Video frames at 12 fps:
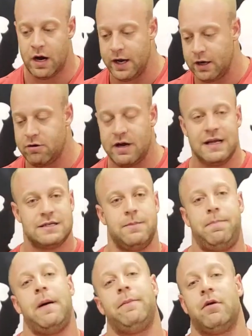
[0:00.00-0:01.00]
ingredients
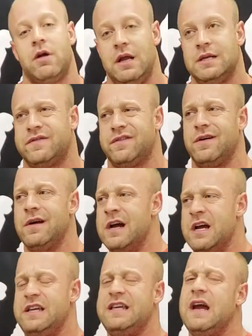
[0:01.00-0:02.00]
and pump ingredients for
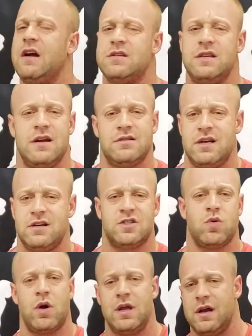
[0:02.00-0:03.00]
years and years and years,
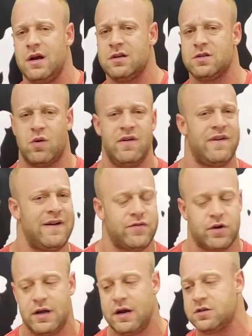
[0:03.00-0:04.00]
20 years, 25,
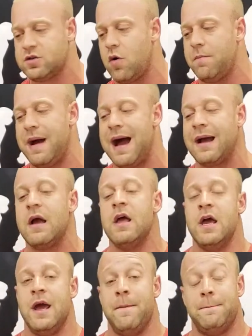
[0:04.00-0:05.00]
30 years going back.
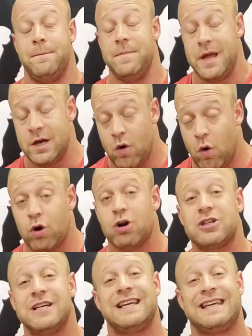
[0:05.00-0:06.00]
In
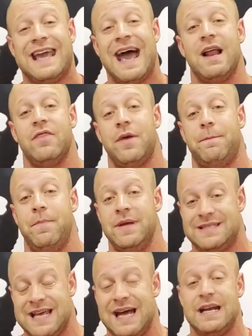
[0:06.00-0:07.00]
order to get the
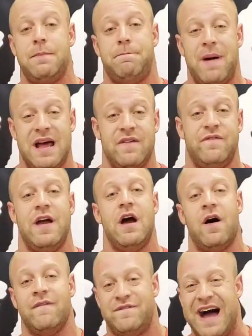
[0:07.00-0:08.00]
intended benefit
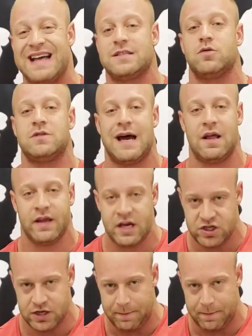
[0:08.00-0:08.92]
of vasodilation